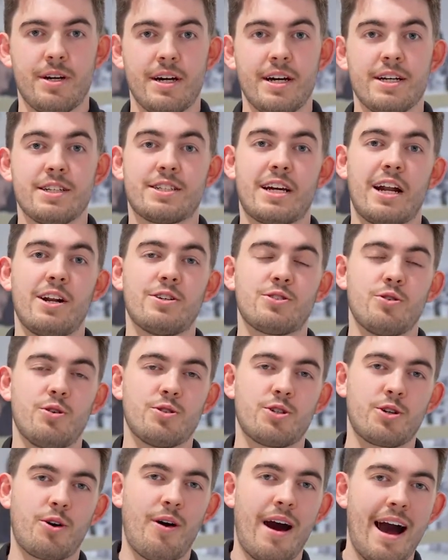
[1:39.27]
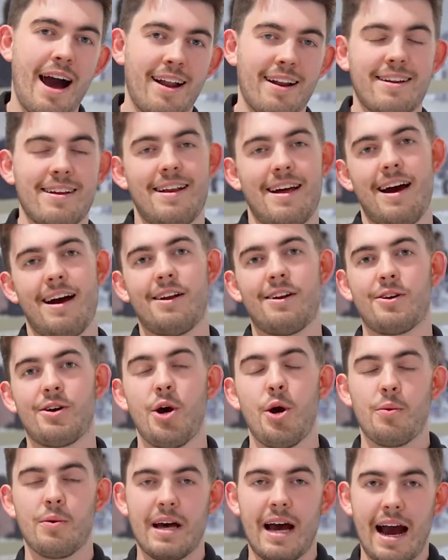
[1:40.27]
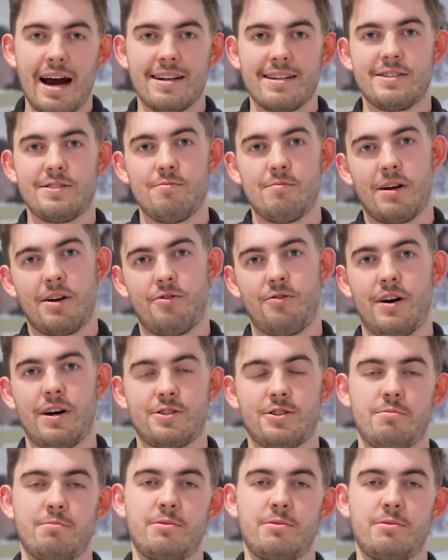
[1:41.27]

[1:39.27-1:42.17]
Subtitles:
Scanners also go hand in hand with our additive manufacturing